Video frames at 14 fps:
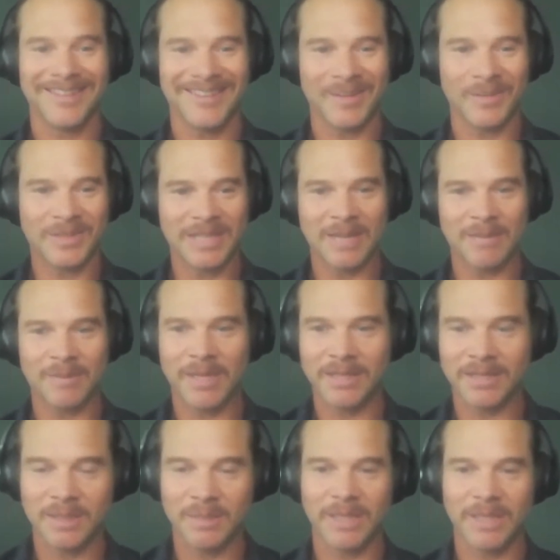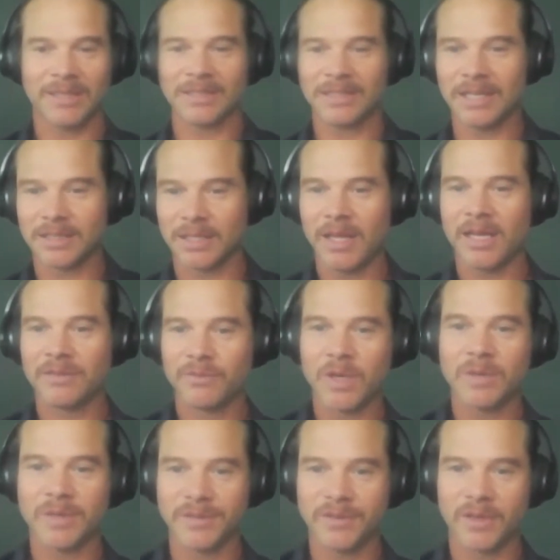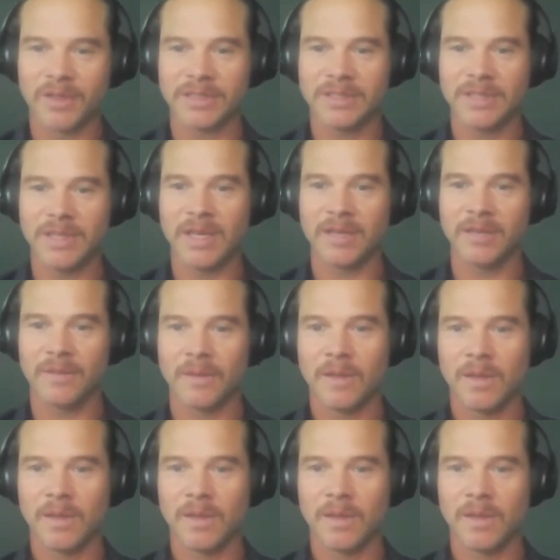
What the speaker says: and what that meant to me is a lot of what we've already said,